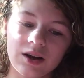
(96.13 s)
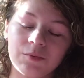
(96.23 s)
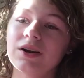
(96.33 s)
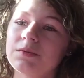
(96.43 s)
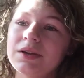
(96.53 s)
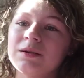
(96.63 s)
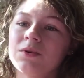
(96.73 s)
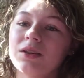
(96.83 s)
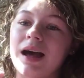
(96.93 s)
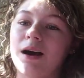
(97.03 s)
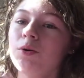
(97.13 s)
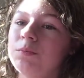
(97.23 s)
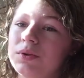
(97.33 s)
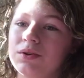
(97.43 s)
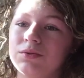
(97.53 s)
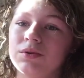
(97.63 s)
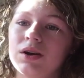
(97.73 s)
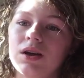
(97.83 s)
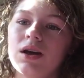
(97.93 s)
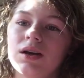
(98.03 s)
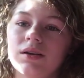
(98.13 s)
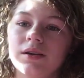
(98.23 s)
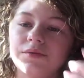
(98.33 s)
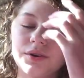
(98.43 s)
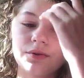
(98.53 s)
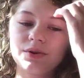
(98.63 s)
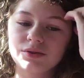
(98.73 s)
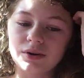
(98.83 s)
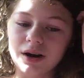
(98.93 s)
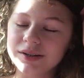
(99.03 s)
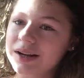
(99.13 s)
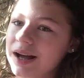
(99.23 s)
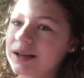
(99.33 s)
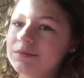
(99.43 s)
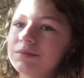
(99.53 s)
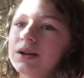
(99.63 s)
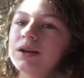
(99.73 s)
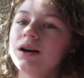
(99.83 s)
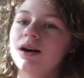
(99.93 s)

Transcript: I want to be able to help you if you're going through a hard time.